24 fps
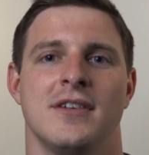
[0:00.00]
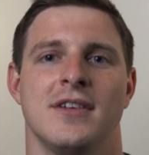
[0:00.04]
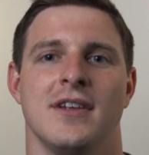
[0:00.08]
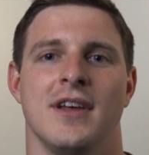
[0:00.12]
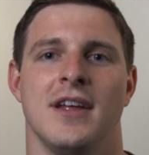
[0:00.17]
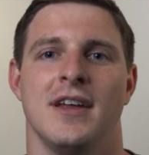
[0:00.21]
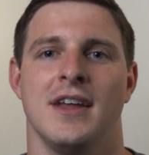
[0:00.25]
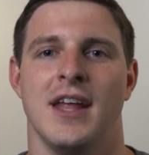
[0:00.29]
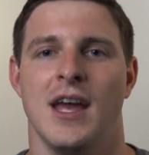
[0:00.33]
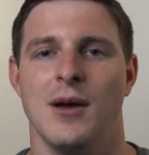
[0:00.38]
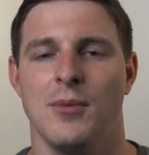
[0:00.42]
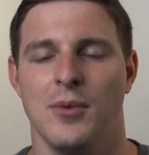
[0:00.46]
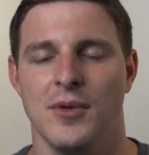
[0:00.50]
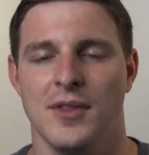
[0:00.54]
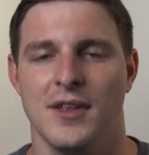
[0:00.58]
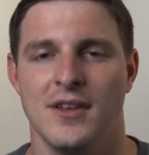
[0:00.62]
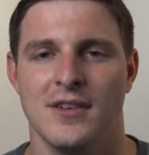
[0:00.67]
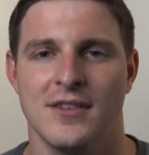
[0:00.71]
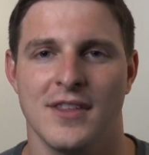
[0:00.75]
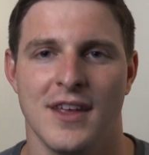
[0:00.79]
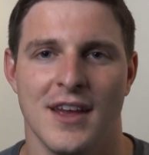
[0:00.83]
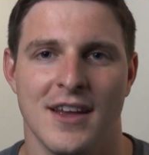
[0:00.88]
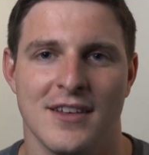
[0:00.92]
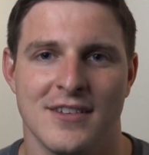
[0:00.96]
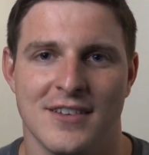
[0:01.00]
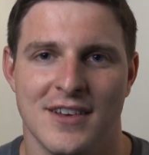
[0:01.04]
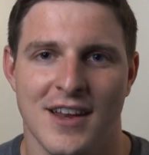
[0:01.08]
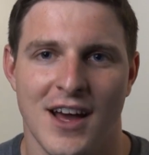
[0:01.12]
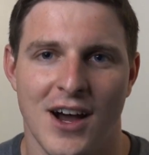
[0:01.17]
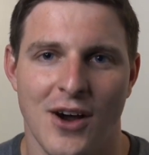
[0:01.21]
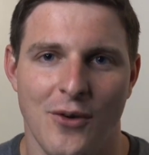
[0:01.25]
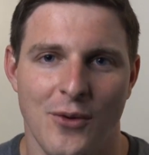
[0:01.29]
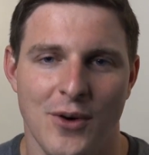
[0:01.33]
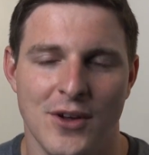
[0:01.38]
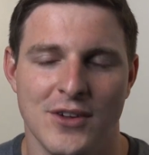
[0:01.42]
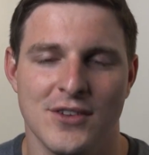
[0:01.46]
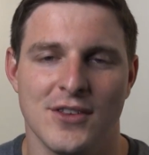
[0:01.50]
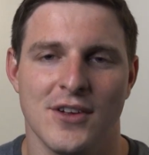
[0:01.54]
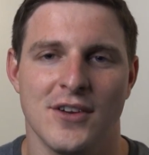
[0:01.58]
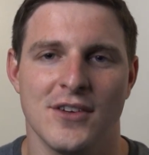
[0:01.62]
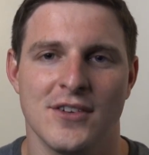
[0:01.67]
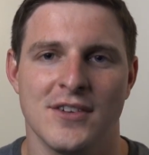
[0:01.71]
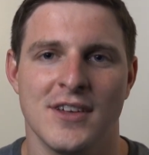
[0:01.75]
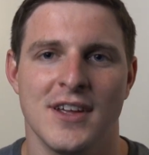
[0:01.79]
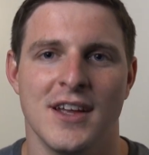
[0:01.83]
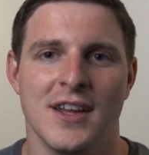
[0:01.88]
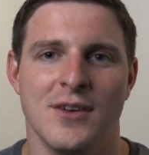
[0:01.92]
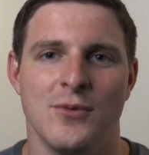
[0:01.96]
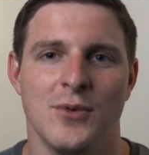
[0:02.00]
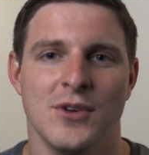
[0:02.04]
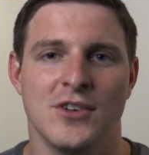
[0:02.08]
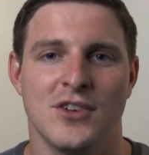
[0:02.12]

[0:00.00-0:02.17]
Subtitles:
to enable these things in iOS 13,